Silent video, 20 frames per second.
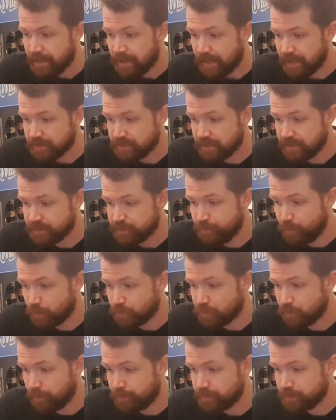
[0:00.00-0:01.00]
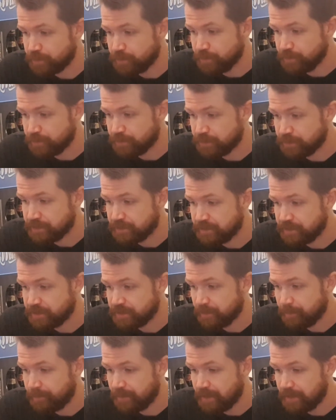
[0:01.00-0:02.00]
As export opportunities
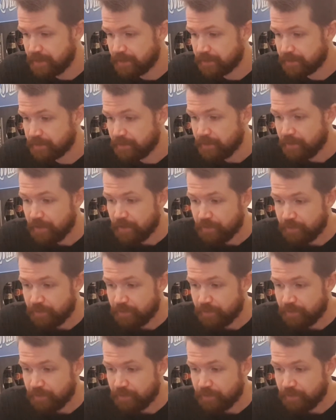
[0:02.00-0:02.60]
disappeared,